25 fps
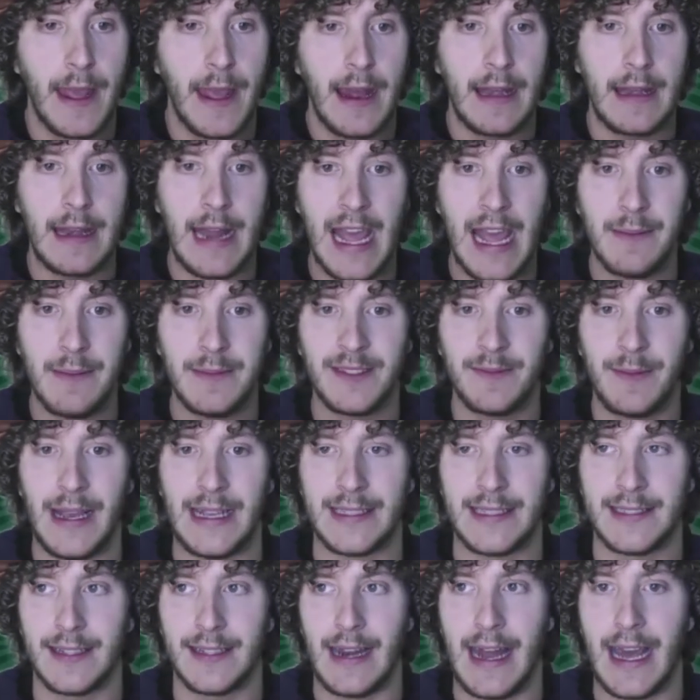
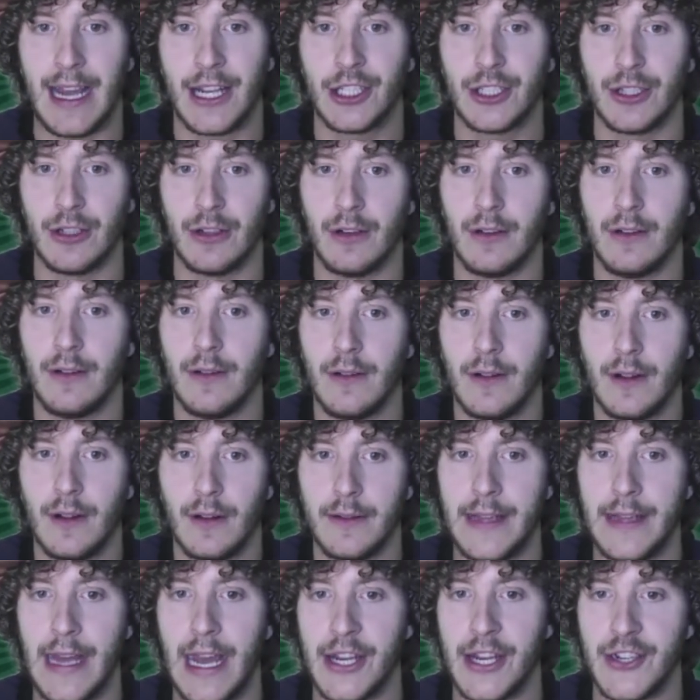Namespace selection,
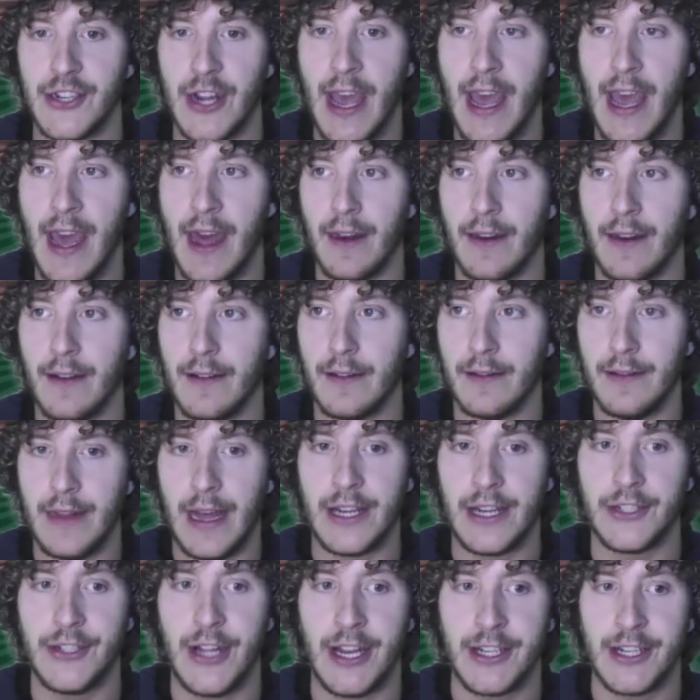-n,
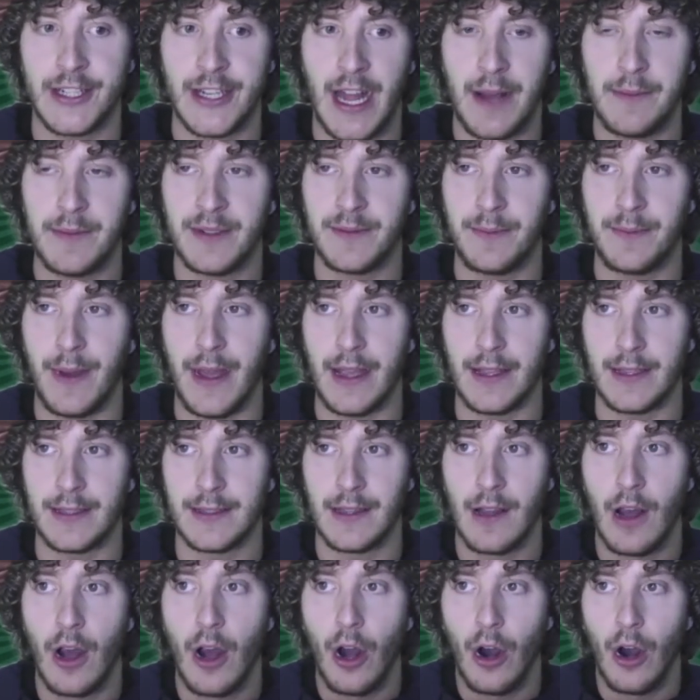namespace.
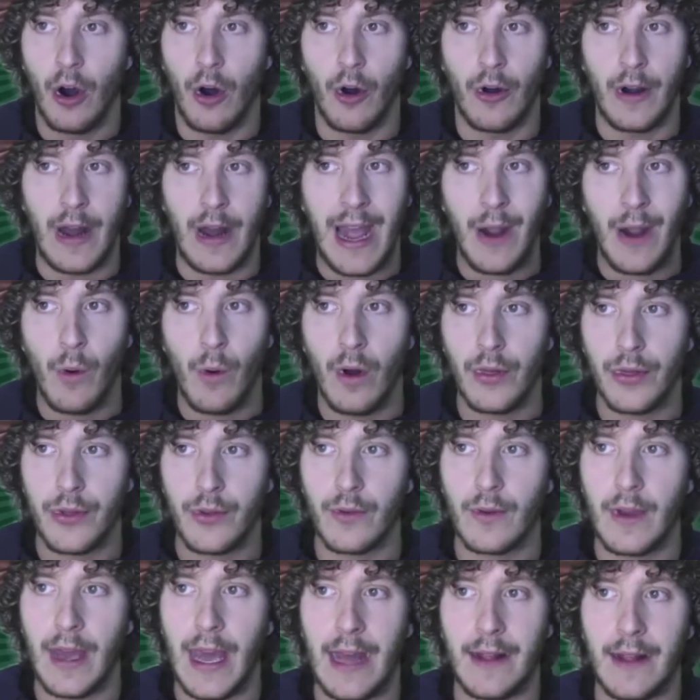Or I want to
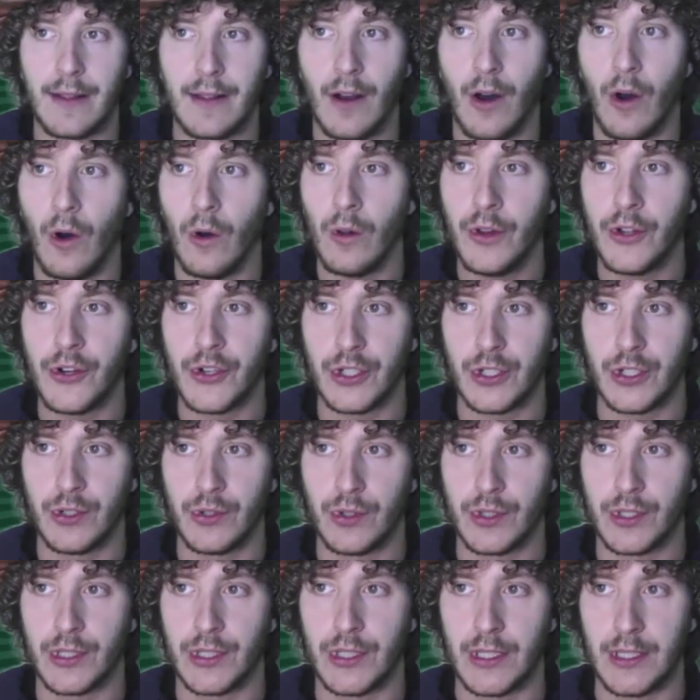get all the
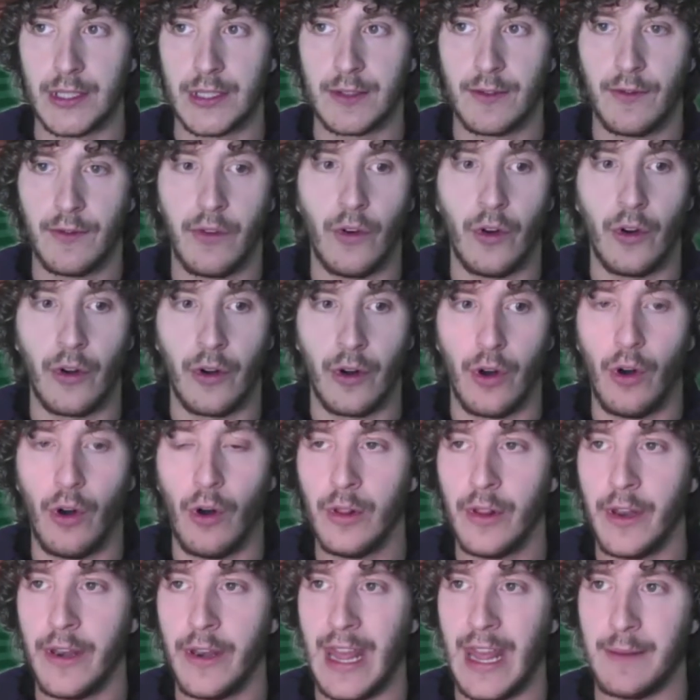resources for
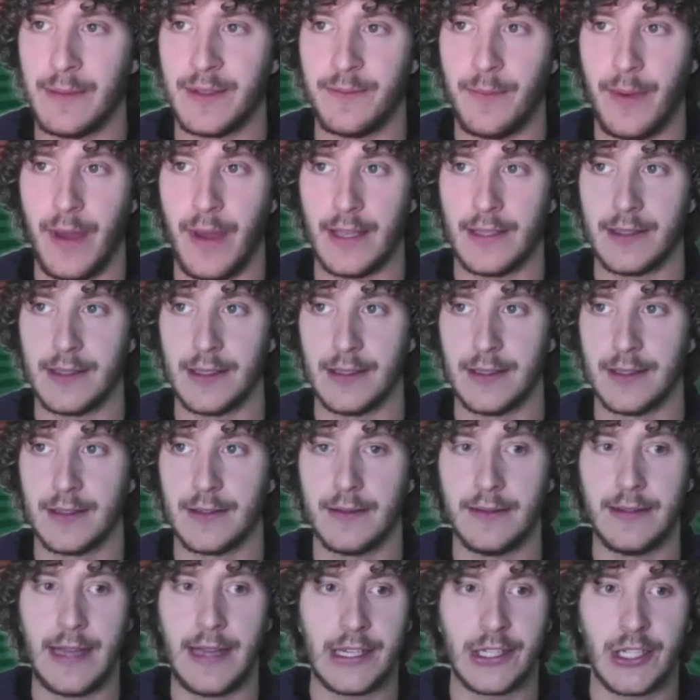all the namespaces,
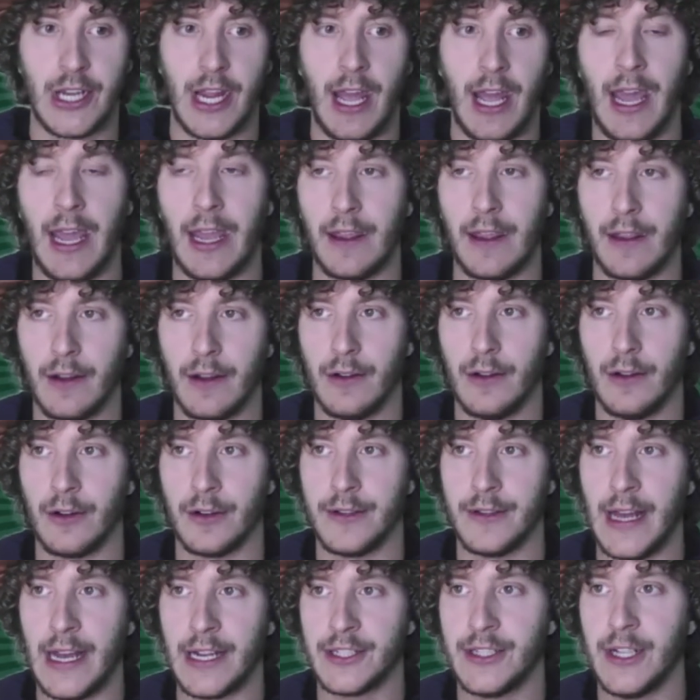-a or
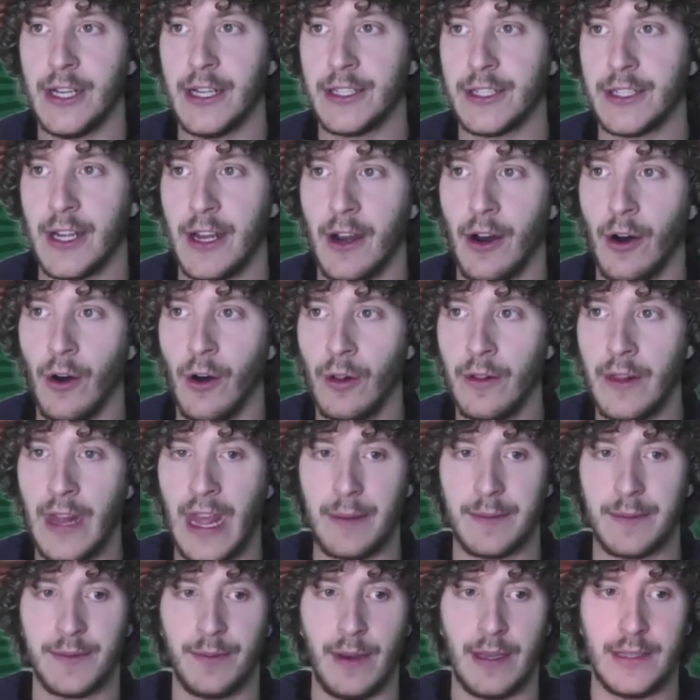all
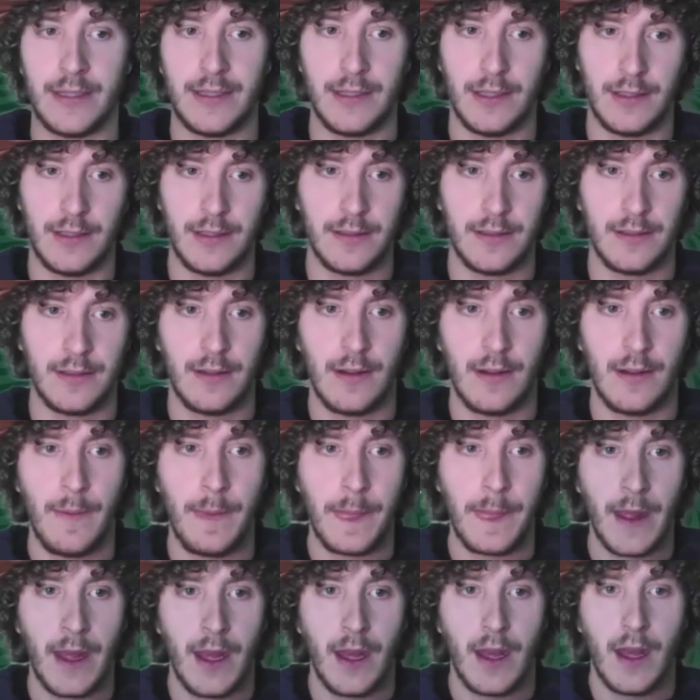namespaces.
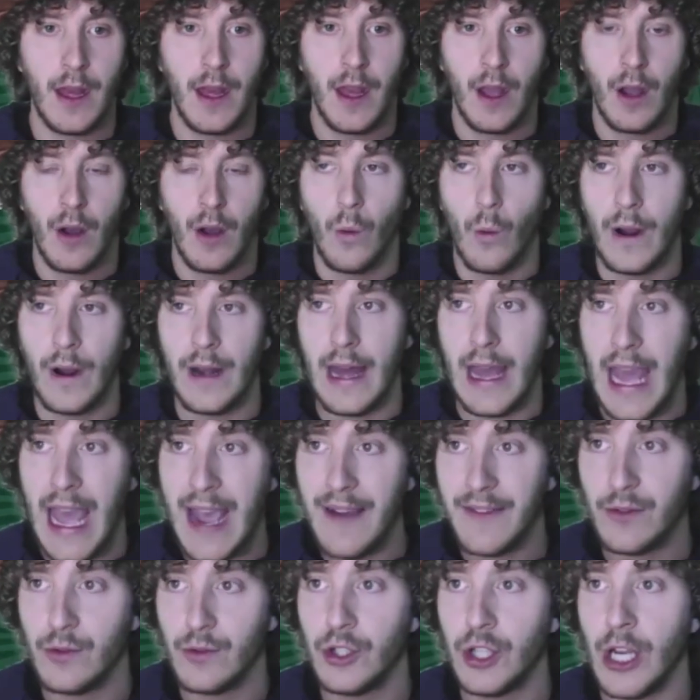When I
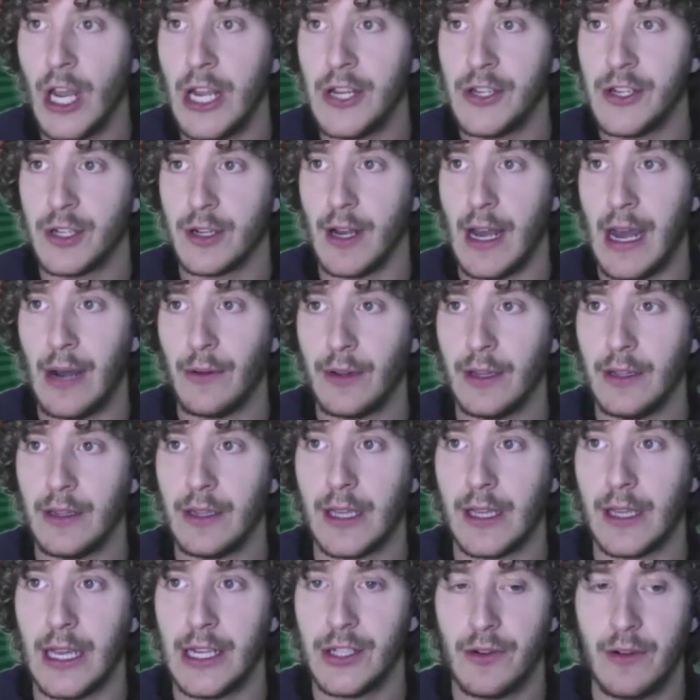have to change
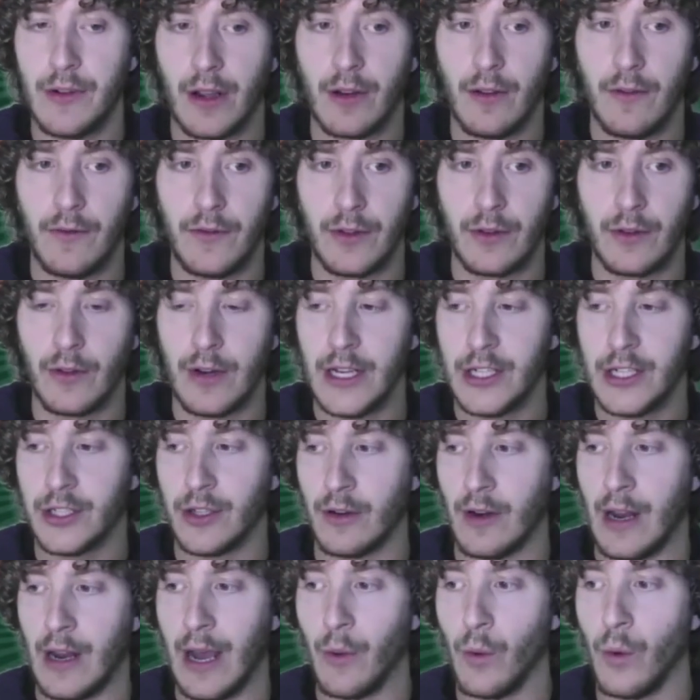authentication and
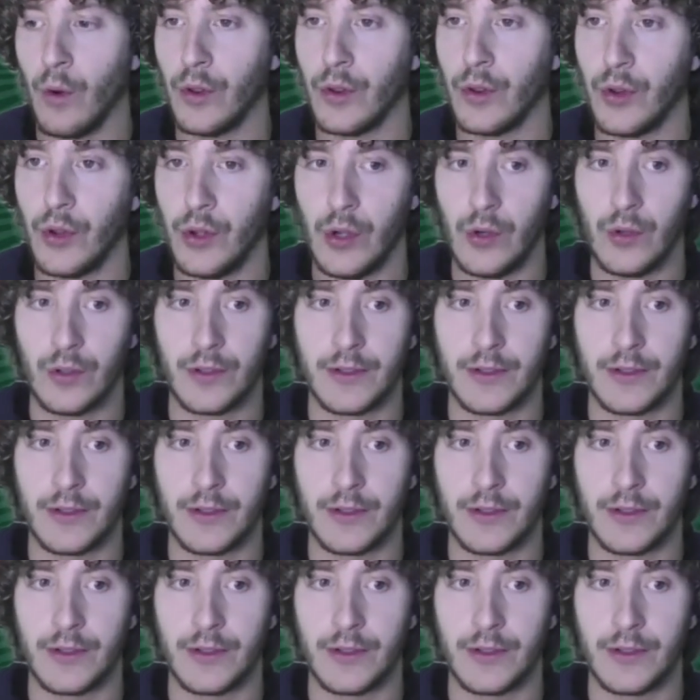configuration, I want to use